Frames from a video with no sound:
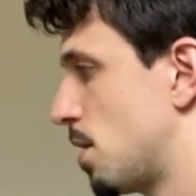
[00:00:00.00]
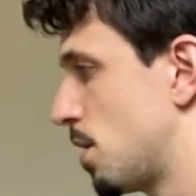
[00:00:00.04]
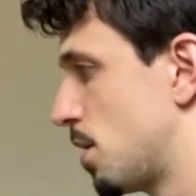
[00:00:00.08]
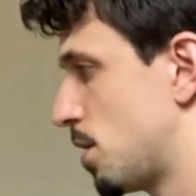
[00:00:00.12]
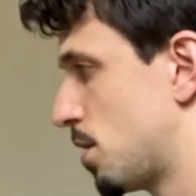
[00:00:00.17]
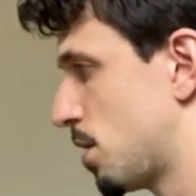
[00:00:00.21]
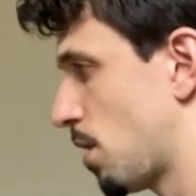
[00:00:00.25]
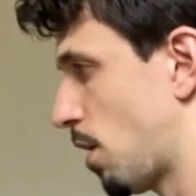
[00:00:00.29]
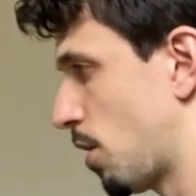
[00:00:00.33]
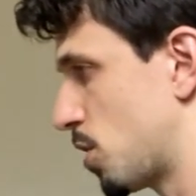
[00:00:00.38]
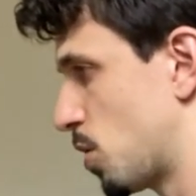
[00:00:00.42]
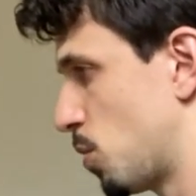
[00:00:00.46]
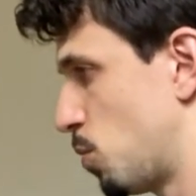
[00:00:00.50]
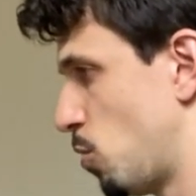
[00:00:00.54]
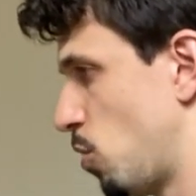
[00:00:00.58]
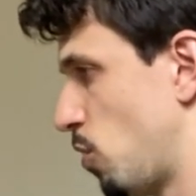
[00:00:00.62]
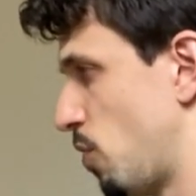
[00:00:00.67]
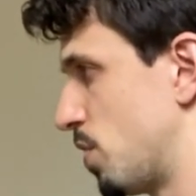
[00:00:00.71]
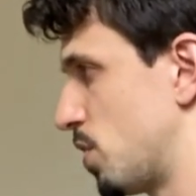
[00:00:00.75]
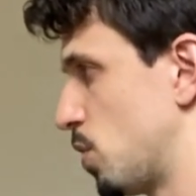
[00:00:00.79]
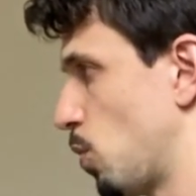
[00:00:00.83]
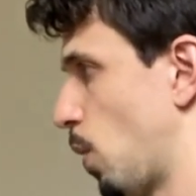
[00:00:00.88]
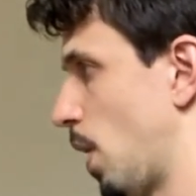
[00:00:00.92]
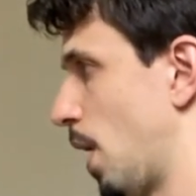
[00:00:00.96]
start to
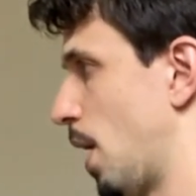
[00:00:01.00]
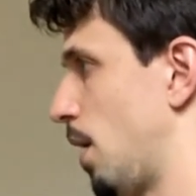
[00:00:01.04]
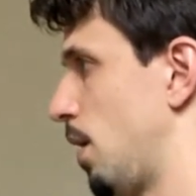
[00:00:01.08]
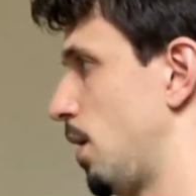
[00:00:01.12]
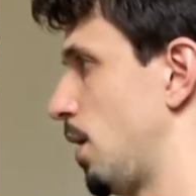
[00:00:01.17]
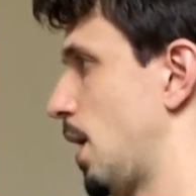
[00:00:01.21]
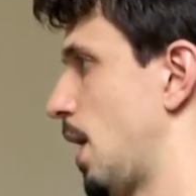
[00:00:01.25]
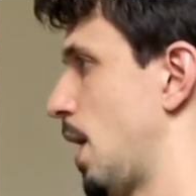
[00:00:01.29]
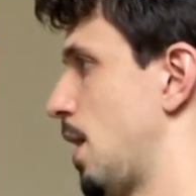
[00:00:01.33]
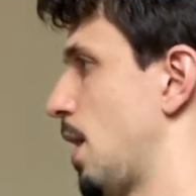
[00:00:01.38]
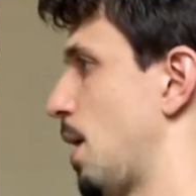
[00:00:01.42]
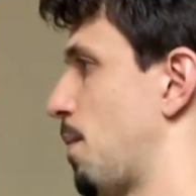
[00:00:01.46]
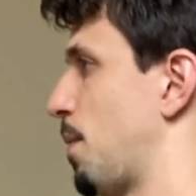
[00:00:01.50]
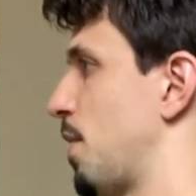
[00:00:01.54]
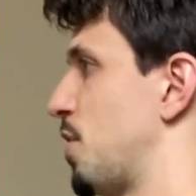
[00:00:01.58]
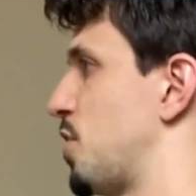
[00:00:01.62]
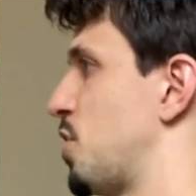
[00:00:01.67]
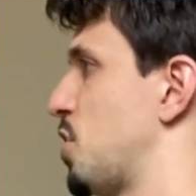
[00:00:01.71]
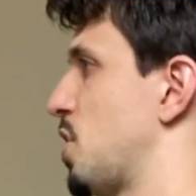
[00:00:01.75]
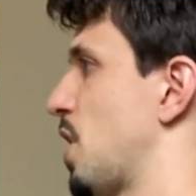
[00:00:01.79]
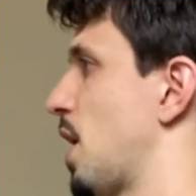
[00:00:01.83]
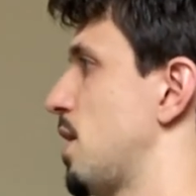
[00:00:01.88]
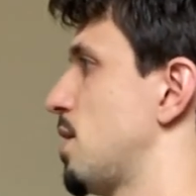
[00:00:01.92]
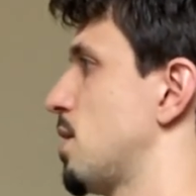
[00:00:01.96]
move as well. And then my
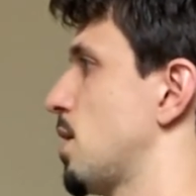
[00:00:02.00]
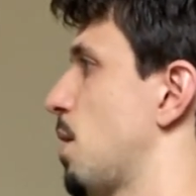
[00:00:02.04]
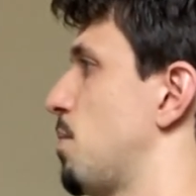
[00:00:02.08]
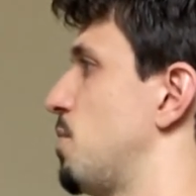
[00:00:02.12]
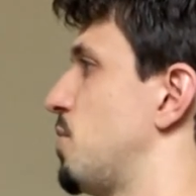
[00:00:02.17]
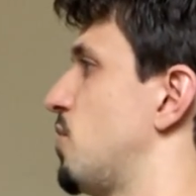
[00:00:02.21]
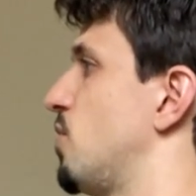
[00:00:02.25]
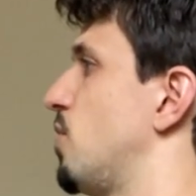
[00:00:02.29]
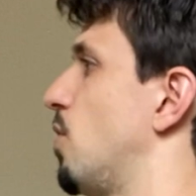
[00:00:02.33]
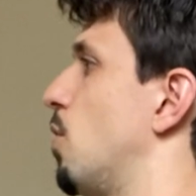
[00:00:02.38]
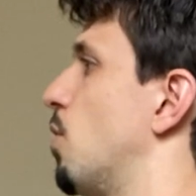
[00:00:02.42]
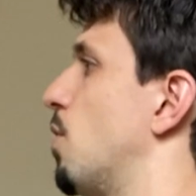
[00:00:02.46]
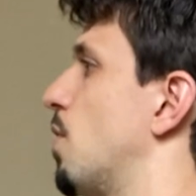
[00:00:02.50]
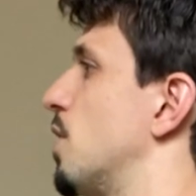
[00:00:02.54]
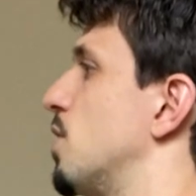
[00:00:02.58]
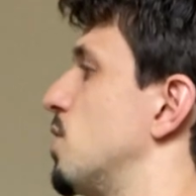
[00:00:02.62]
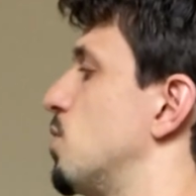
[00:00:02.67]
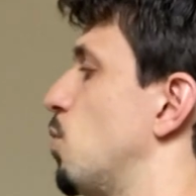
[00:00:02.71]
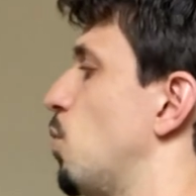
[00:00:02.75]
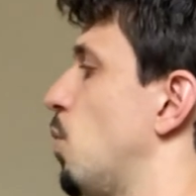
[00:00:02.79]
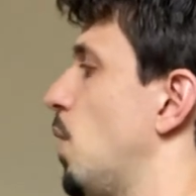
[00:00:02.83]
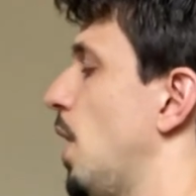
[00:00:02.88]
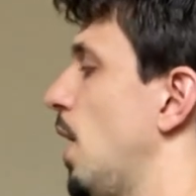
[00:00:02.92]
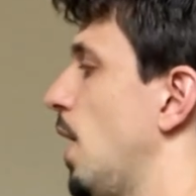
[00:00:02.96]
chest comes forward as
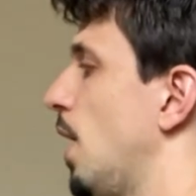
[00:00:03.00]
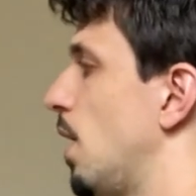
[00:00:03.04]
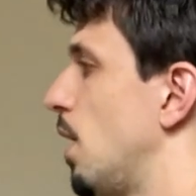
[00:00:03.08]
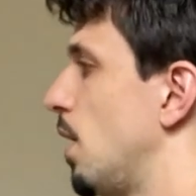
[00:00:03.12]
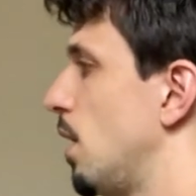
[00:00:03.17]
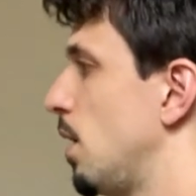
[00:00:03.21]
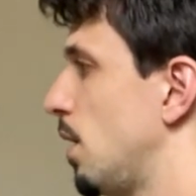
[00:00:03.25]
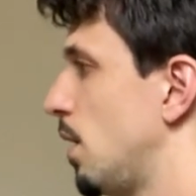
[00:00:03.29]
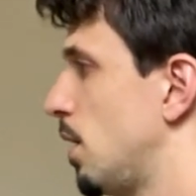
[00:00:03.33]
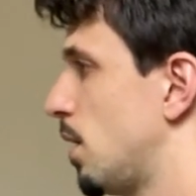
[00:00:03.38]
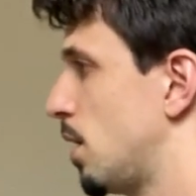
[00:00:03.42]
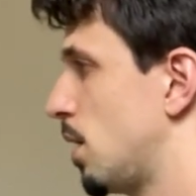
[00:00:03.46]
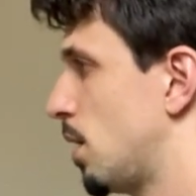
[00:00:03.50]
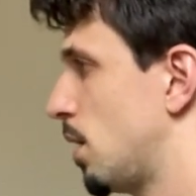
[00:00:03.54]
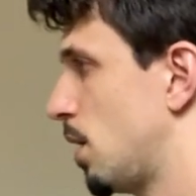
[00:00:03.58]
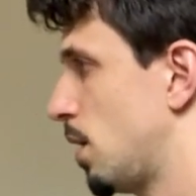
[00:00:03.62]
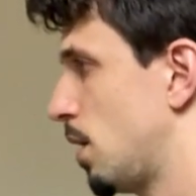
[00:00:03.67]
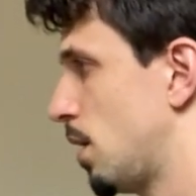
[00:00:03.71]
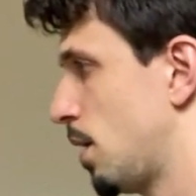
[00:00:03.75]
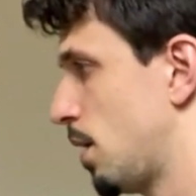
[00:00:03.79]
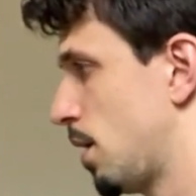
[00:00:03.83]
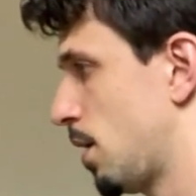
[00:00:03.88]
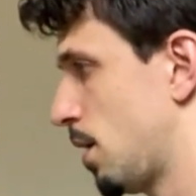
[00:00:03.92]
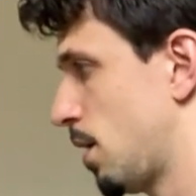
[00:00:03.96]
well
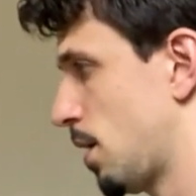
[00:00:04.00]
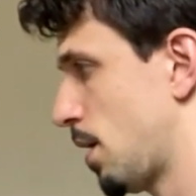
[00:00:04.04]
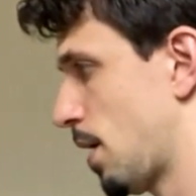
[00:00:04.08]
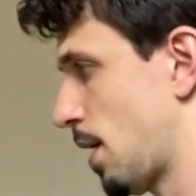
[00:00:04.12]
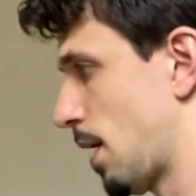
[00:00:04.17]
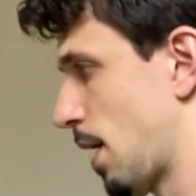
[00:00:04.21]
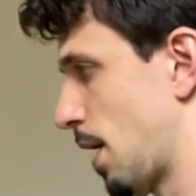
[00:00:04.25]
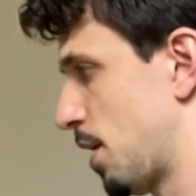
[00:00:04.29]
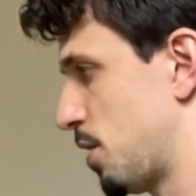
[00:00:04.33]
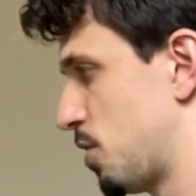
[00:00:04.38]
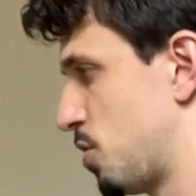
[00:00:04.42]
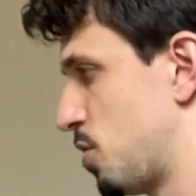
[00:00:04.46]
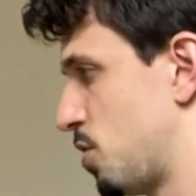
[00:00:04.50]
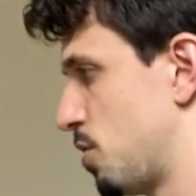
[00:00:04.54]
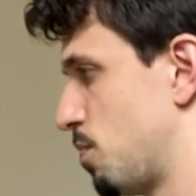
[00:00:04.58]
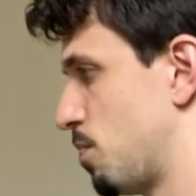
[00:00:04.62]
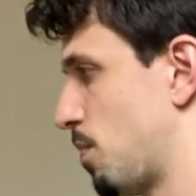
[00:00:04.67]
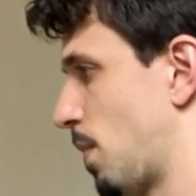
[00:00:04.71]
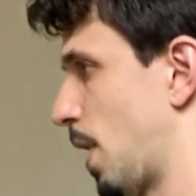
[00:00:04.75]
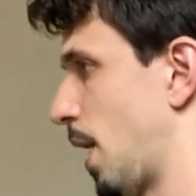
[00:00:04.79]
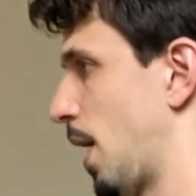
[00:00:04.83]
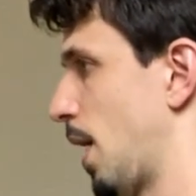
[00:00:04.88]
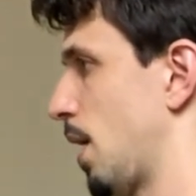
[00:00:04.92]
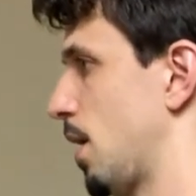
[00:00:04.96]
as
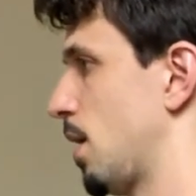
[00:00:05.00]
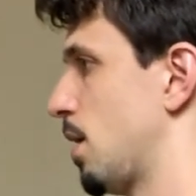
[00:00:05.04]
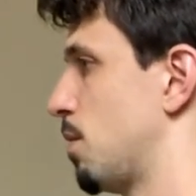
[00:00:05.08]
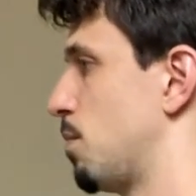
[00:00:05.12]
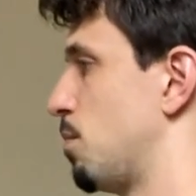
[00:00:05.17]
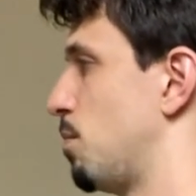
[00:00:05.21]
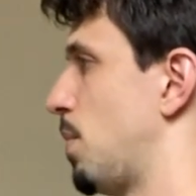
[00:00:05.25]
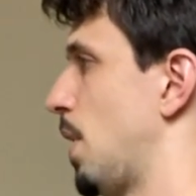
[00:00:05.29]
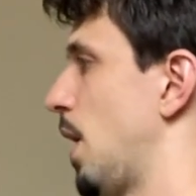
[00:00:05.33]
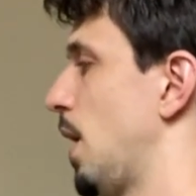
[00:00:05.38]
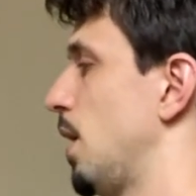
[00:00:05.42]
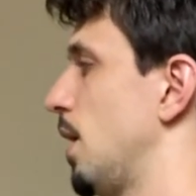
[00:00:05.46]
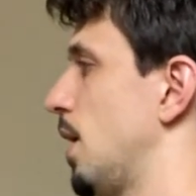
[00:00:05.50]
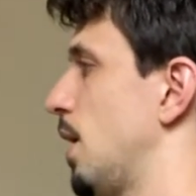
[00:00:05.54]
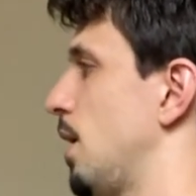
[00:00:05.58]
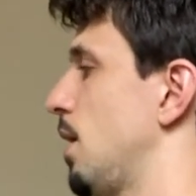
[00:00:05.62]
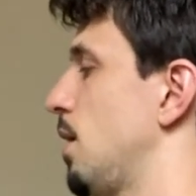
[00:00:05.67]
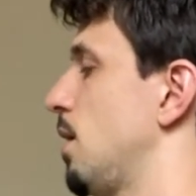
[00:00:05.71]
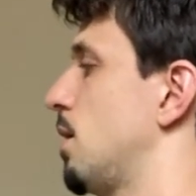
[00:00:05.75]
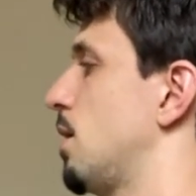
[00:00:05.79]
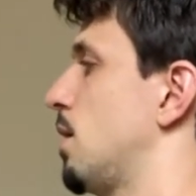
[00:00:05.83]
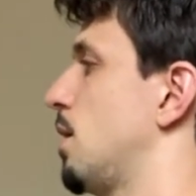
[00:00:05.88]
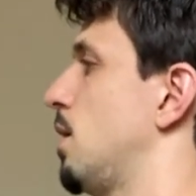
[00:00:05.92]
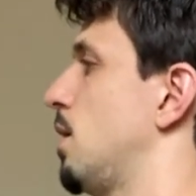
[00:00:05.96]
my belly.